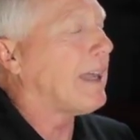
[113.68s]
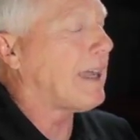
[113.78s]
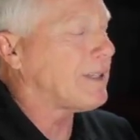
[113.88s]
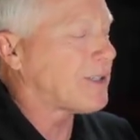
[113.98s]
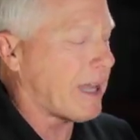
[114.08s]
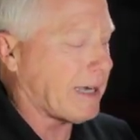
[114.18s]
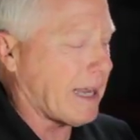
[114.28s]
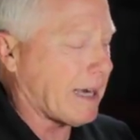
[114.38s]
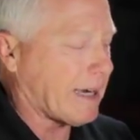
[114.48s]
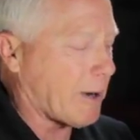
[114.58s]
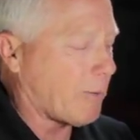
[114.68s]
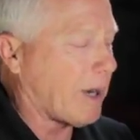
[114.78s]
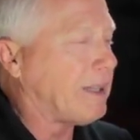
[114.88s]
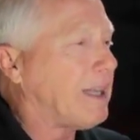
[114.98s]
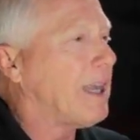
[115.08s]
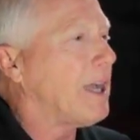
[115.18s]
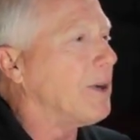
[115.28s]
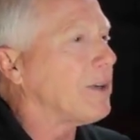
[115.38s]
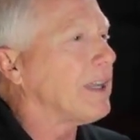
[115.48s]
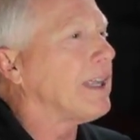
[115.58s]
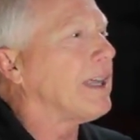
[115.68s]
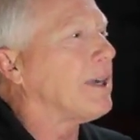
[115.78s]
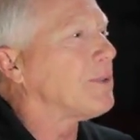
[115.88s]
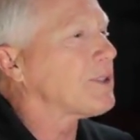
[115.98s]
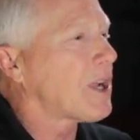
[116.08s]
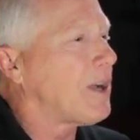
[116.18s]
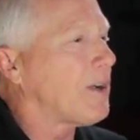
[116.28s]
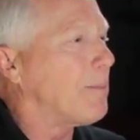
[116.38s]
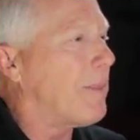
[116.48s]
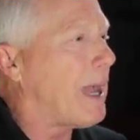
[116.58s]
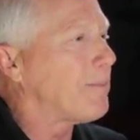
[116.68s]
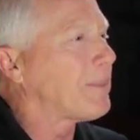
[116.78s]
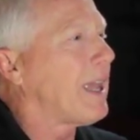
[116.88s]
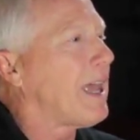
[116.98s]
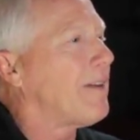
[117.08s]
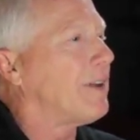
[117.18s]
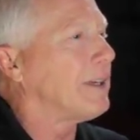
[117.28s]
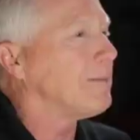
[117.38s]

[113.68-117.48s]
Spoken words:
I sat down and I read the note, and it was called A Map to Heaven,